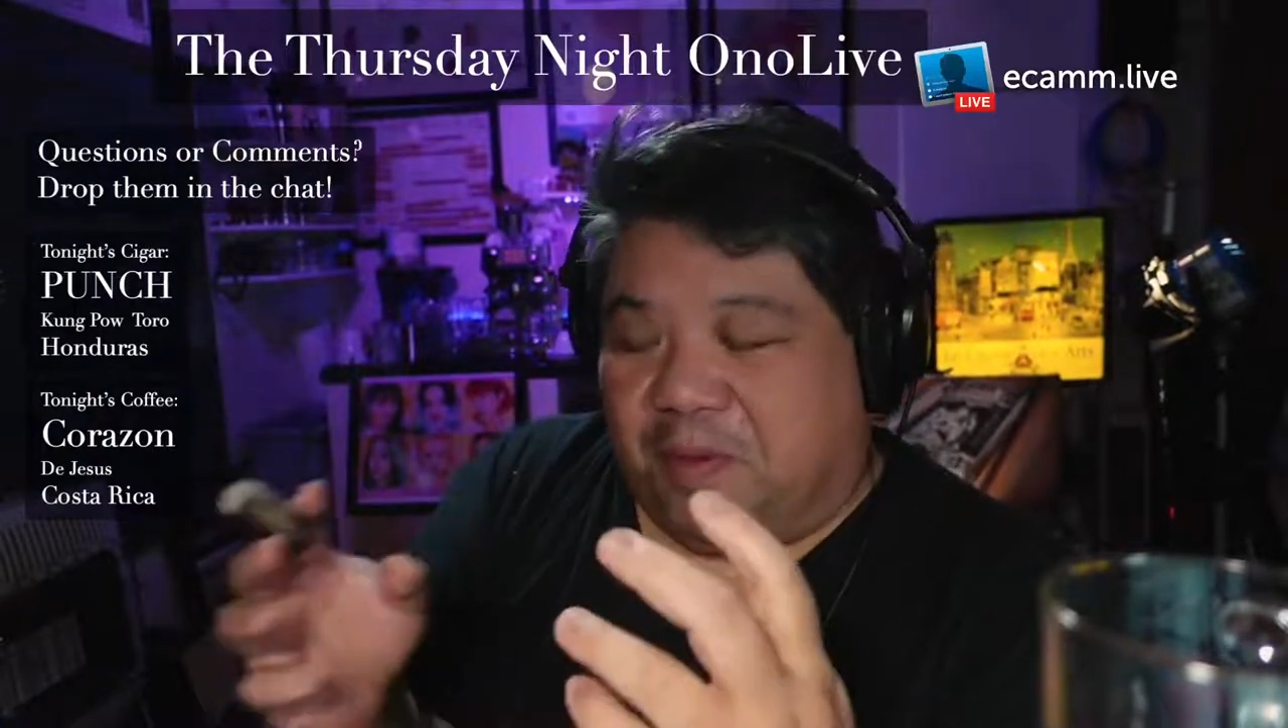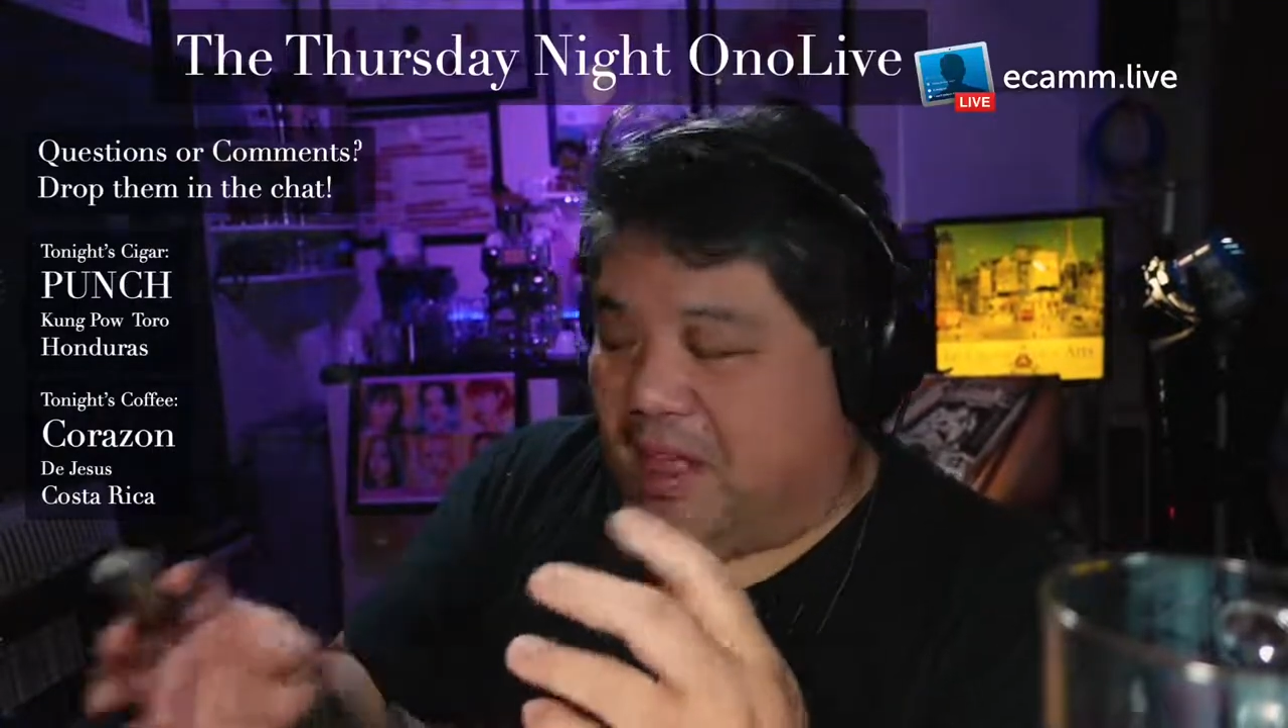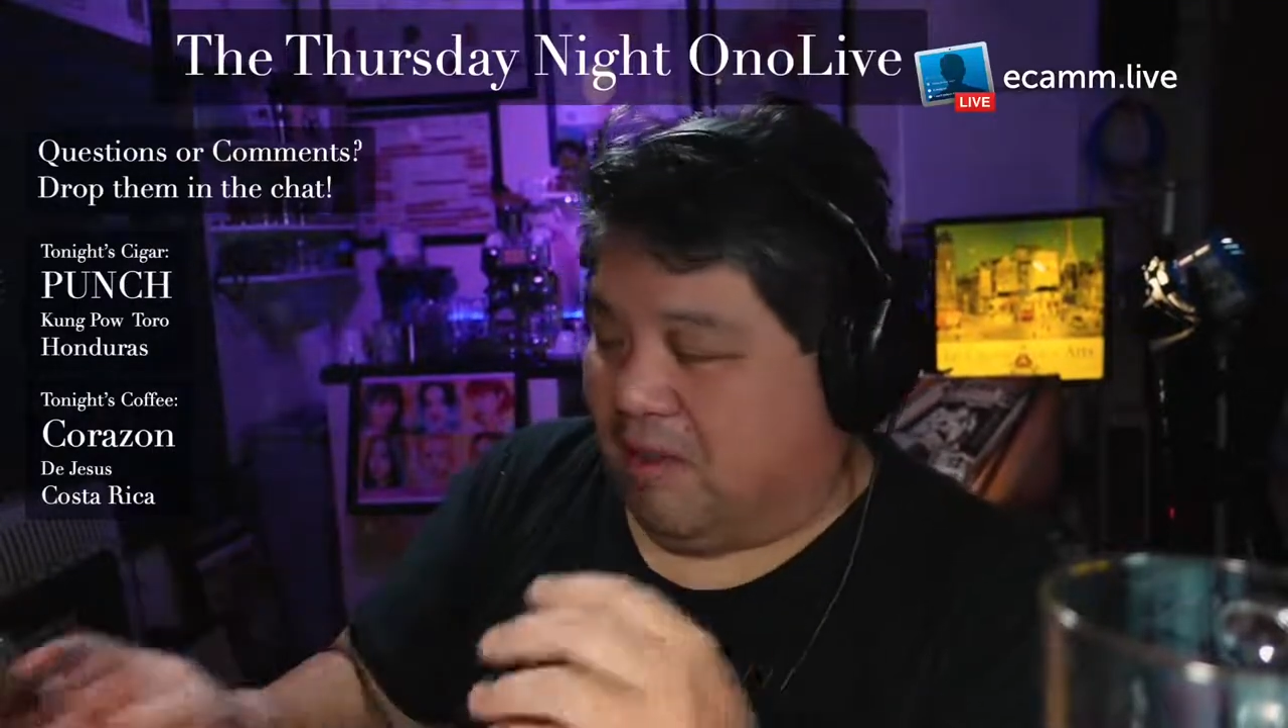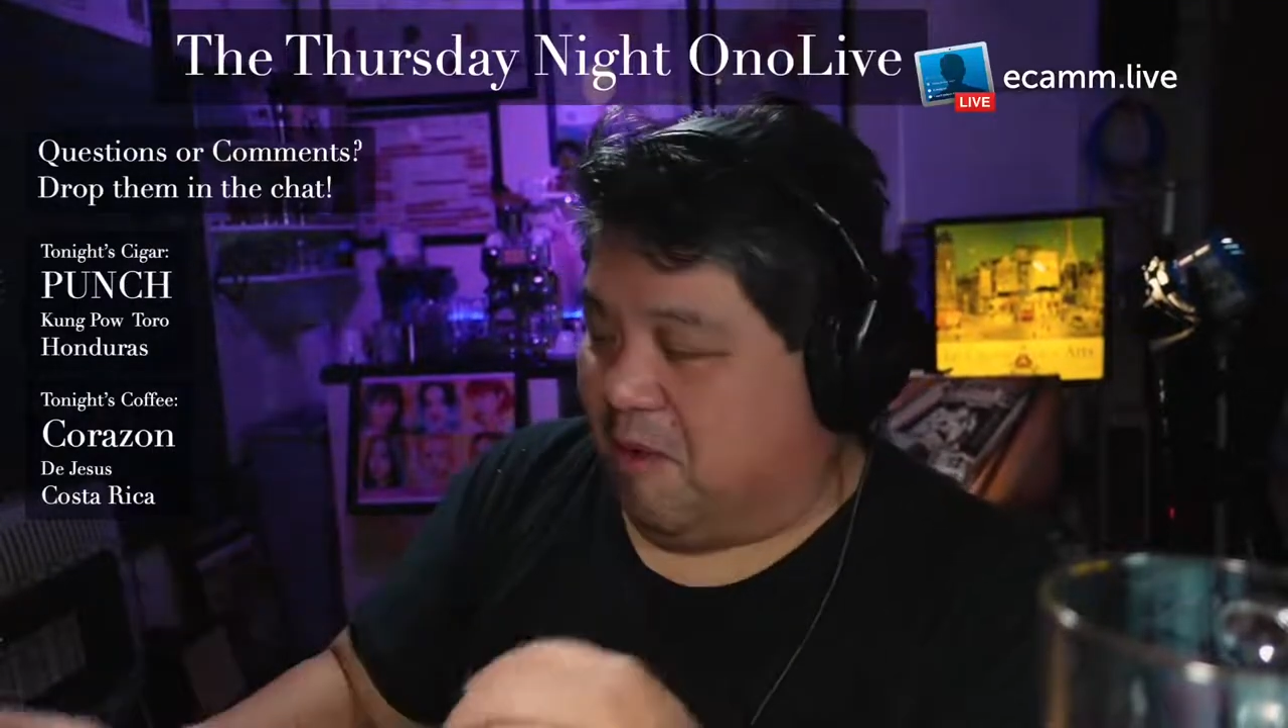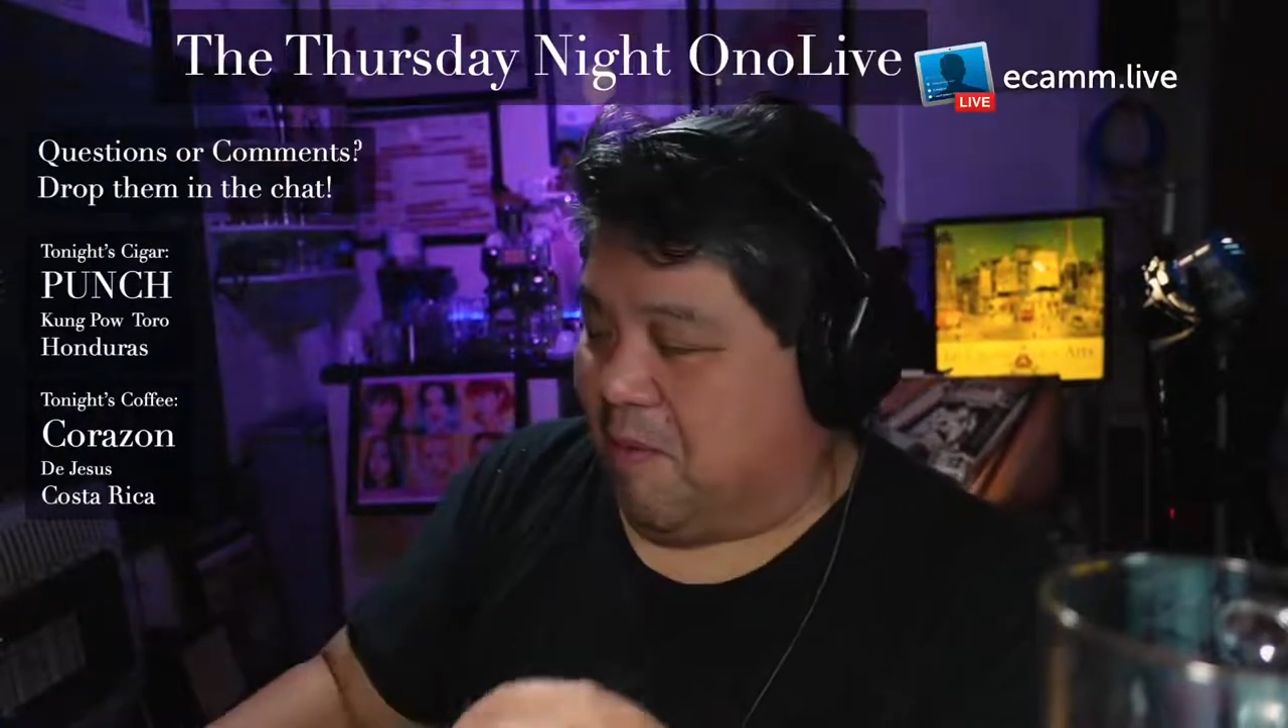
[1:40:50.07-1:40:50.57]

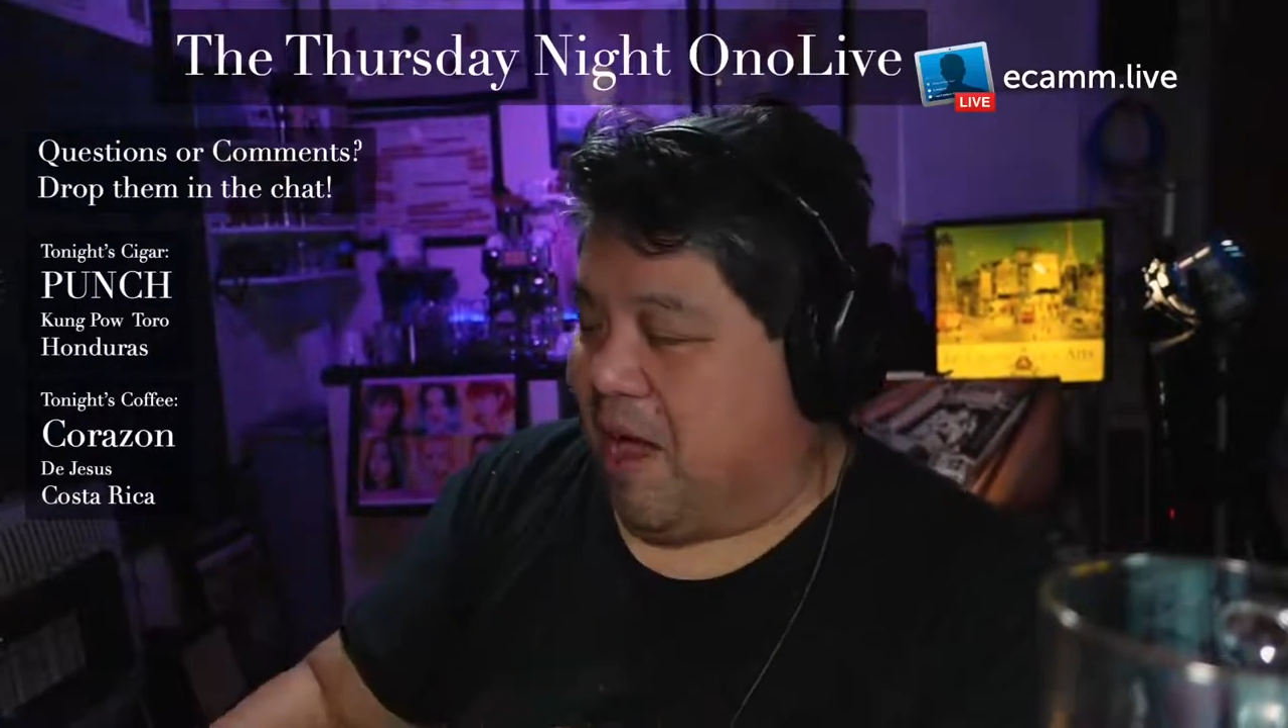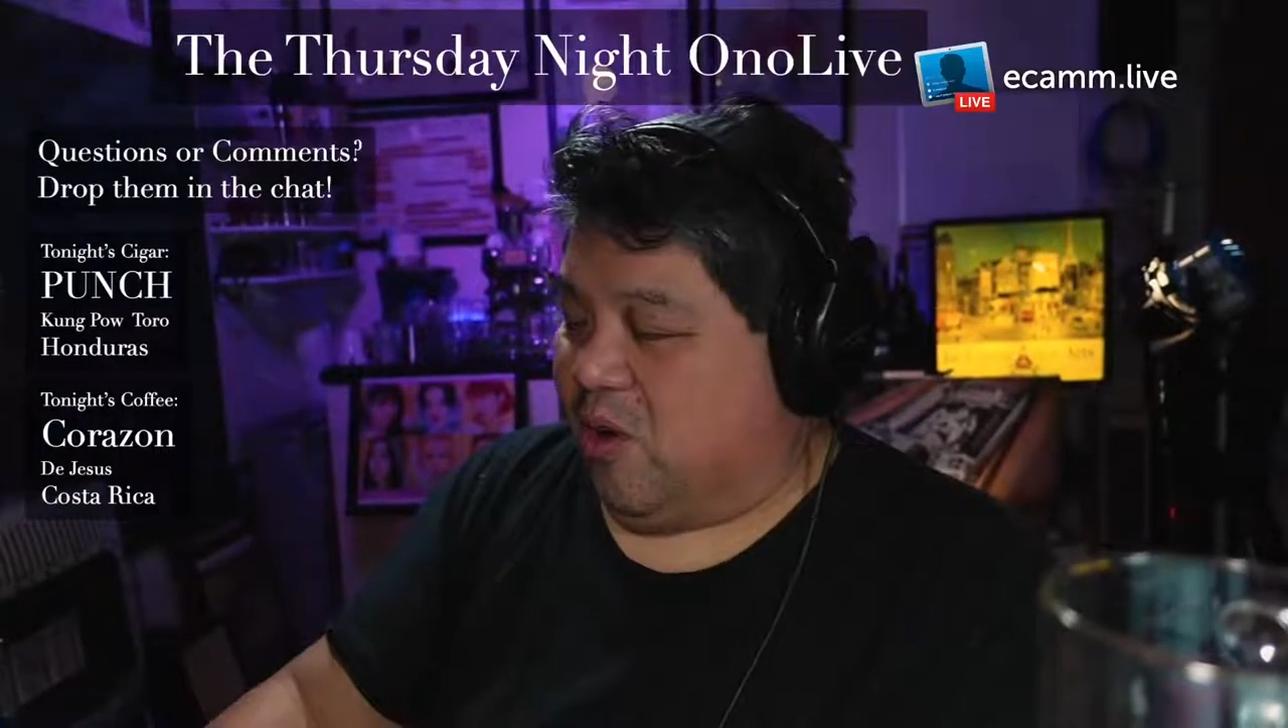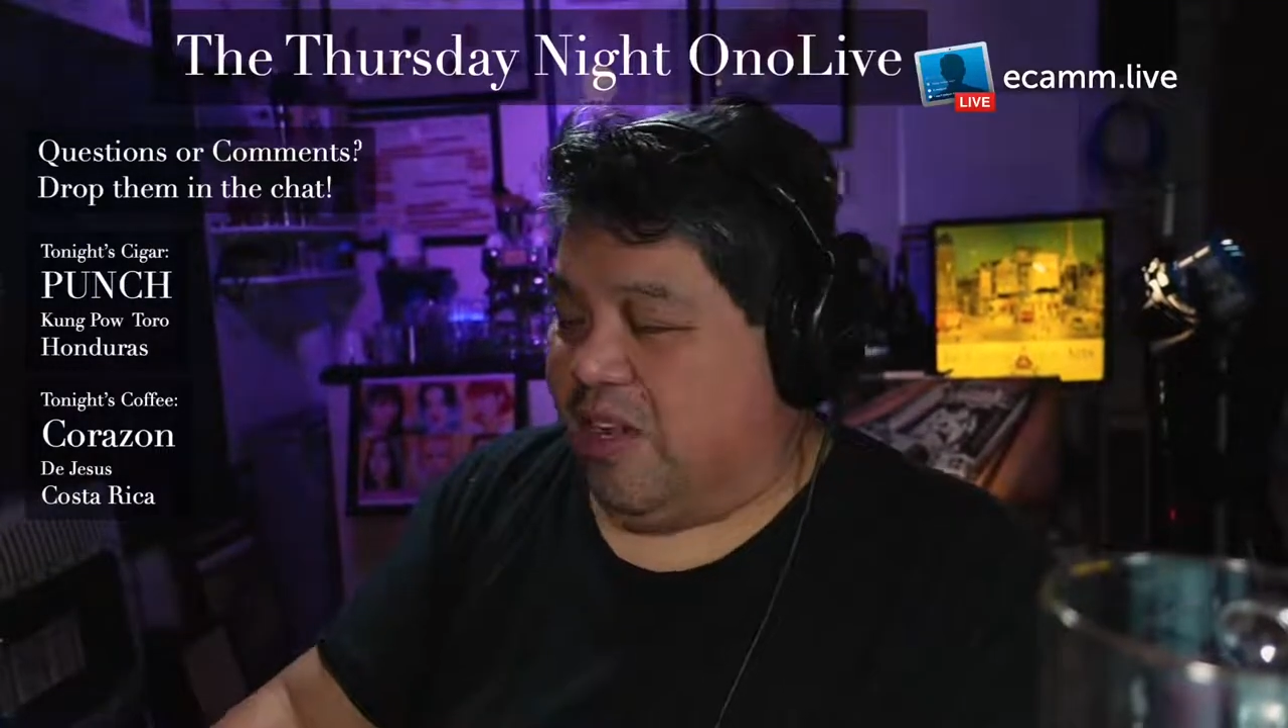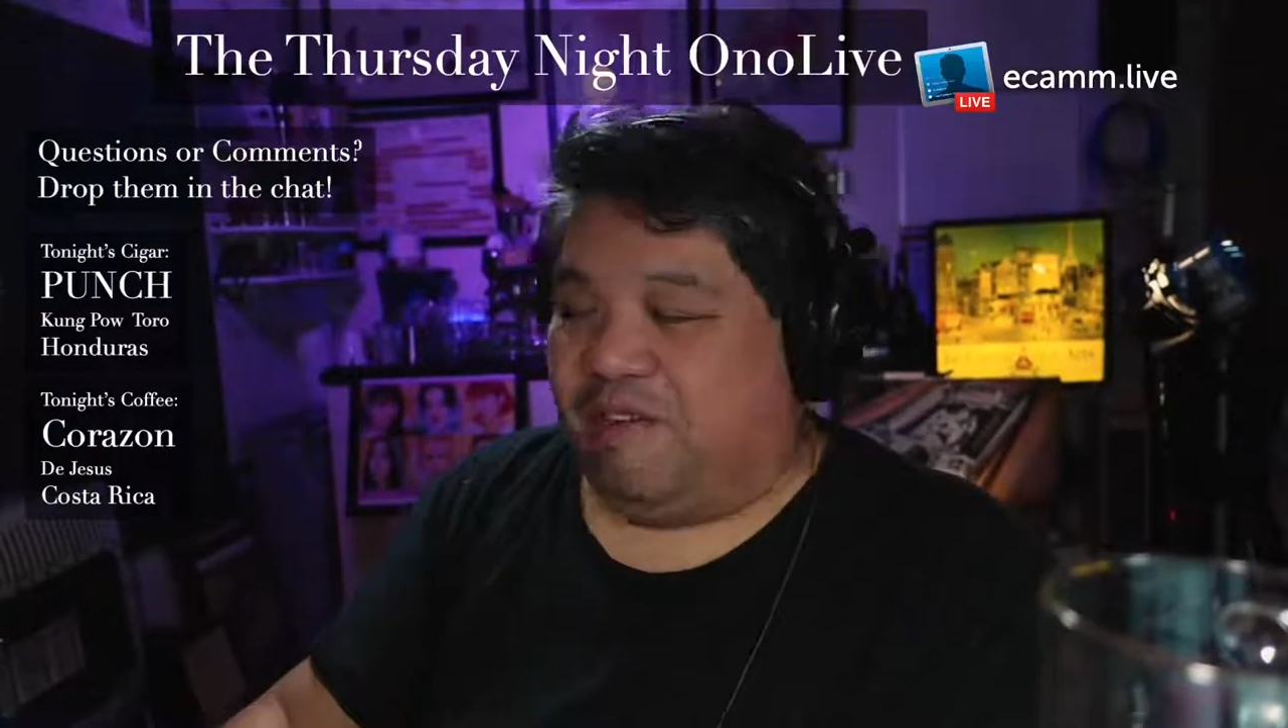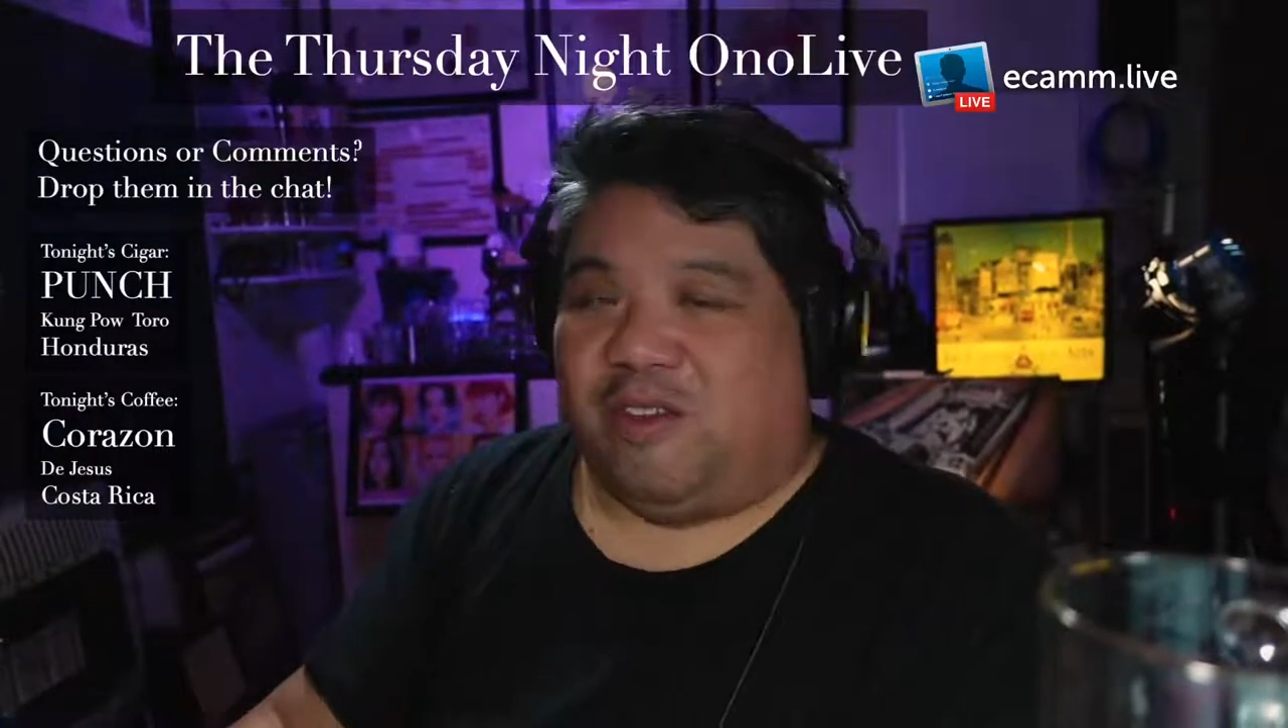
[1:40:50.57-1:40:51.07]
at Tobacco Leaf.